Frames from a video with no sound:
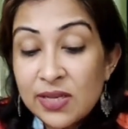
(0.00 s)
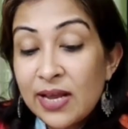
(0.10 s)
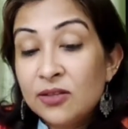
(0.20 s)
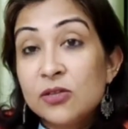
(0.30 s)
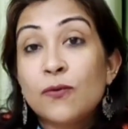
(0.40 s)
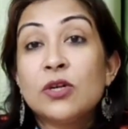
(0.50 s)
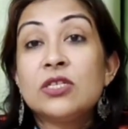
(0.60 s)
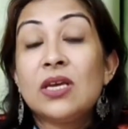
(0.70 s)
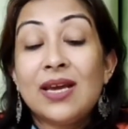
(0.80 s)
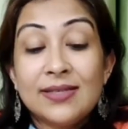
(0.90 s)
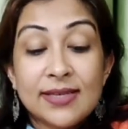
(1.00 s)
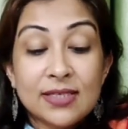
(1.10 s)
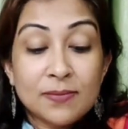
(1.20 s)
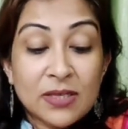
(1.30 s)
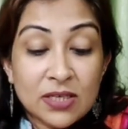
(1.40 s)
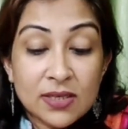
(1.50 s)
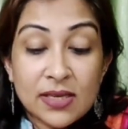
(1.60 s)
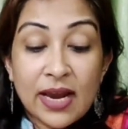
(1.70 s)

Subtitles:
Length is 48 centimeters.